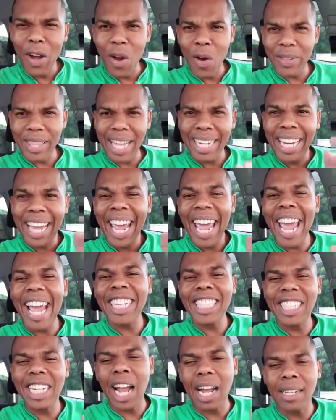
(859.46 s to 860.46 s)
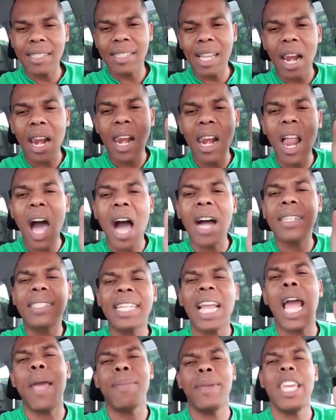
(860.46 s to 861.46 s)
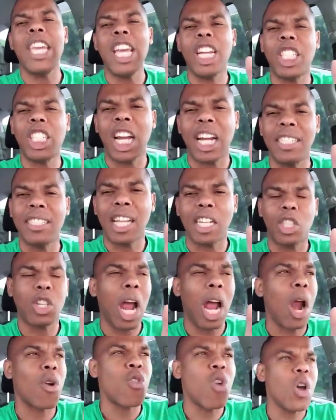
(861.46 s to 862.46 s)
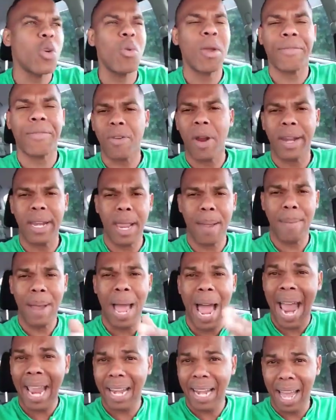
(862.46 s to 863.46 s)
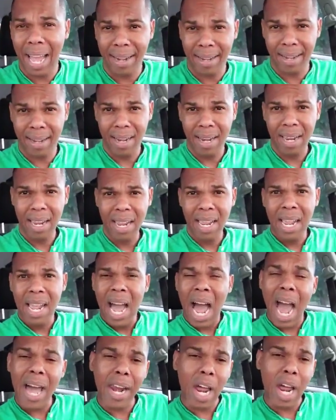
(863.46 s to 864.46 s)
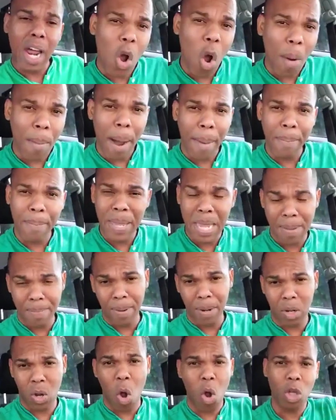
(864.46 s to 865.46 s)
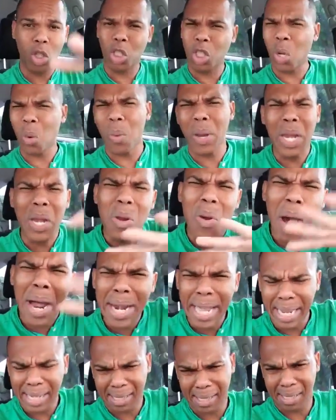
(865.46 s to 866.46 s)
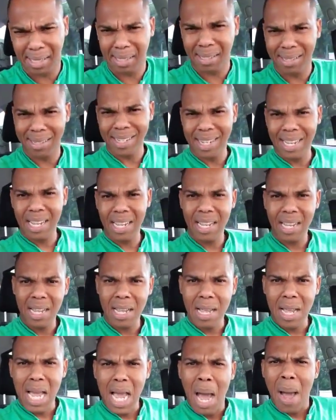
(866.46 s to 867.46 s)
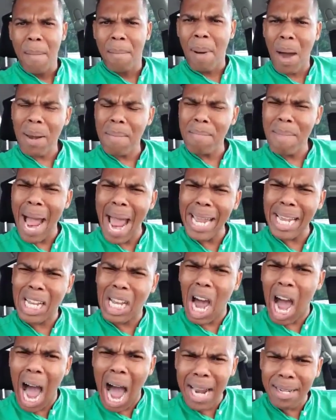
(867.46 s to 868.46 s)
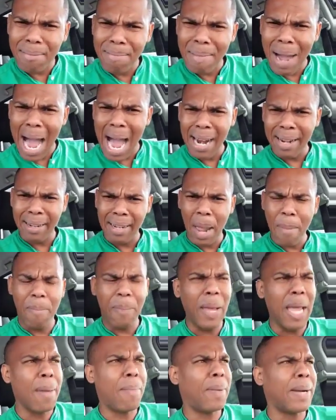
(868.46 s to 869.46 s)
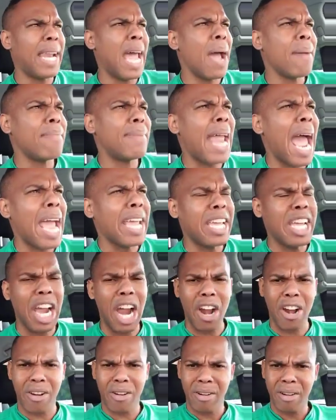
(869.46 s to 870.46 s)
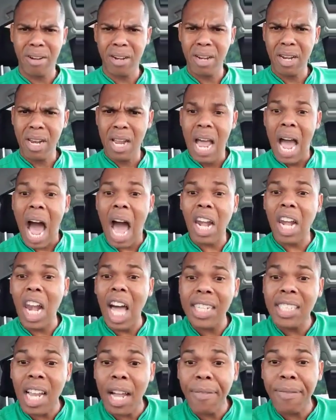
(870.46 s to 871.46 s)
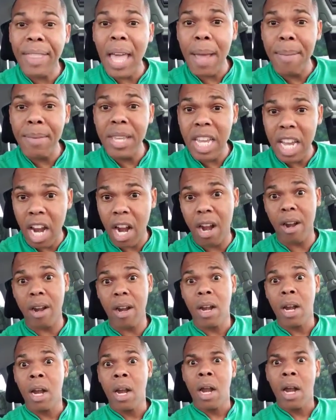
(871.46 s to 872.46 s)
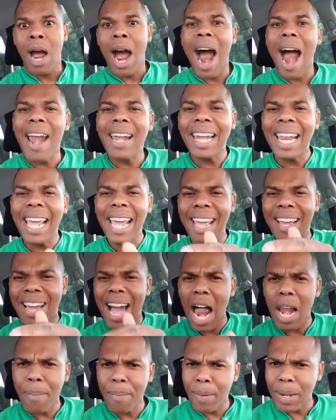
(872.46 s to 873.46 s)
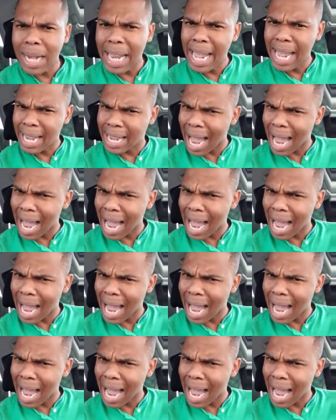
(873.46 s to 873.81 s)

know that Haitians, a long time Haitians are run from them island and a come a people country. We know this. But my God, man, the people them they here, a lot of them here are legal